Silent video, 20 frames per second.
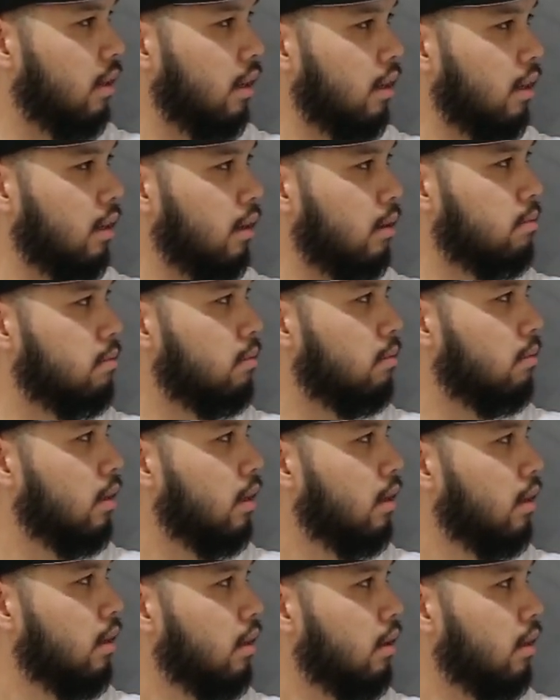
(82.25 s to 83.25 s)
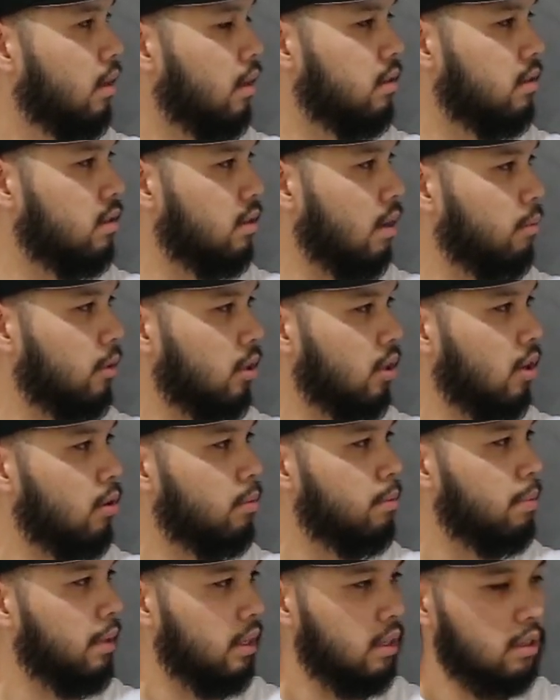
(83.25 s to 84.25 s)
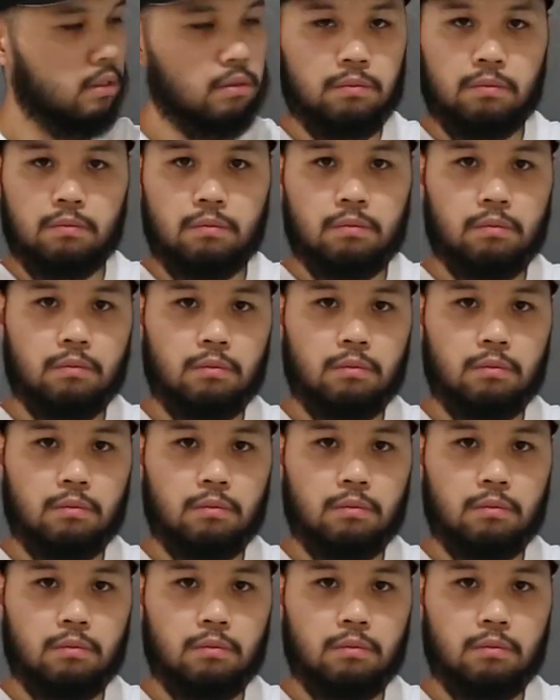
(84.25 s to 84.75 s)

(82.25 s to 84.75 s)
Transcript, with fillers: Um, it's something I'd be